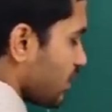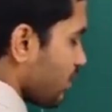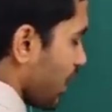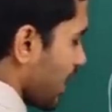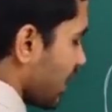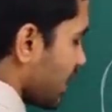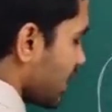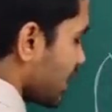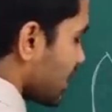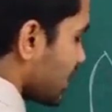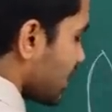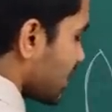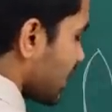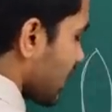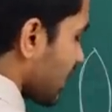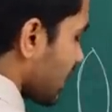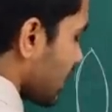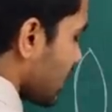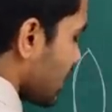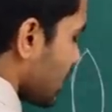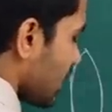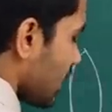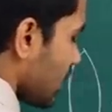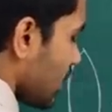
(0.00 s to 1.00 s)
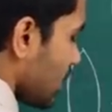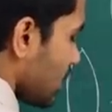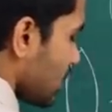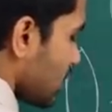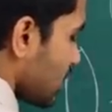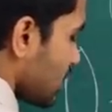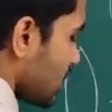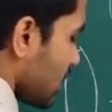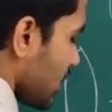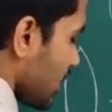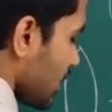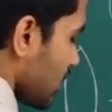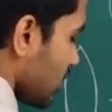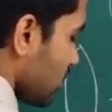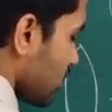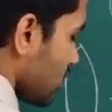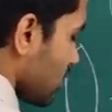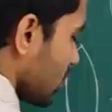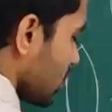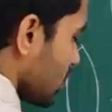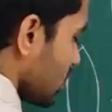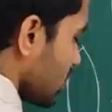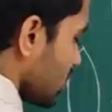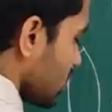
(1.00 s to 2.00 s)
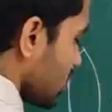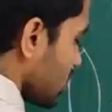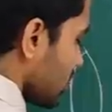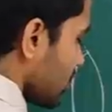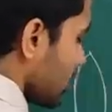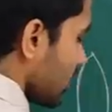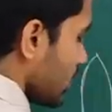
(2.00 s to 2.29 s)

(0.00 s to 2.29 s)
minus 10 centimeters.